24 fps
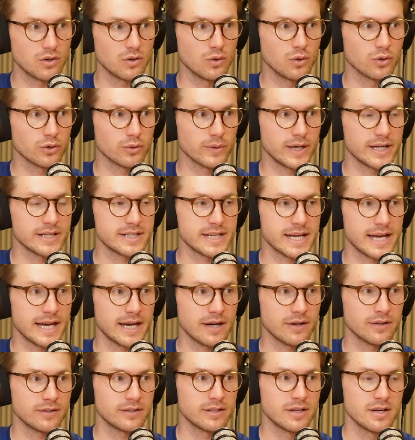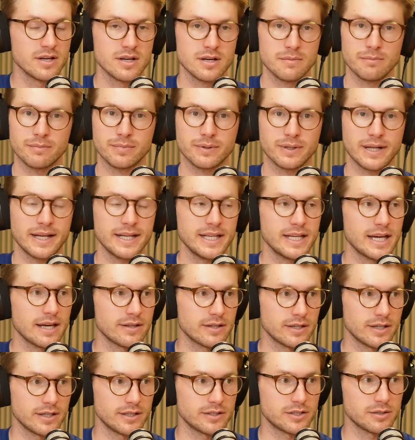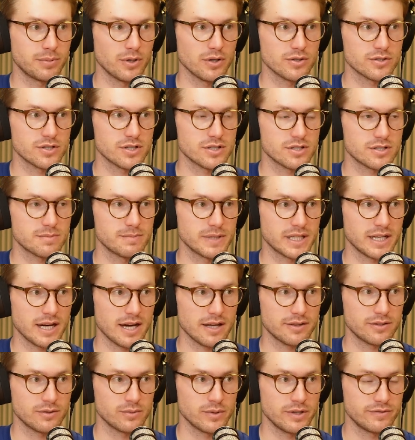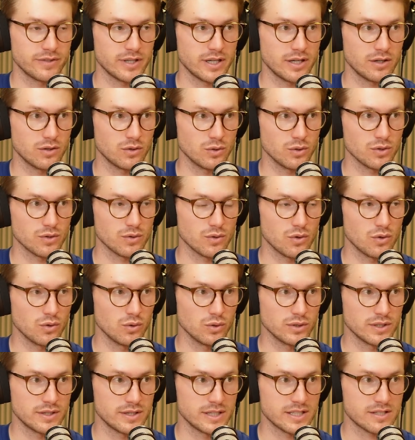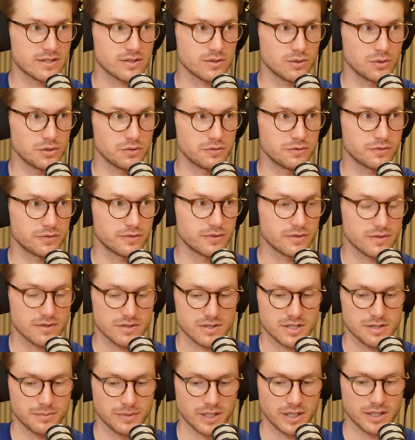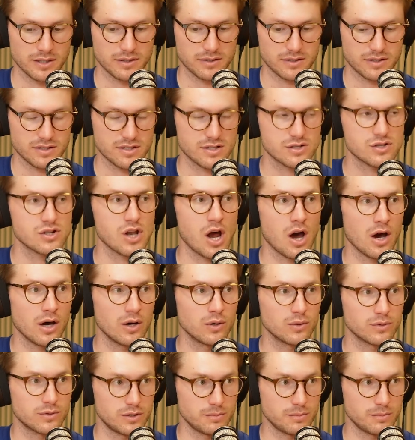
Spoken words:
all the way down. Plenty other deposits, MacArthur River, all in this sort of similar style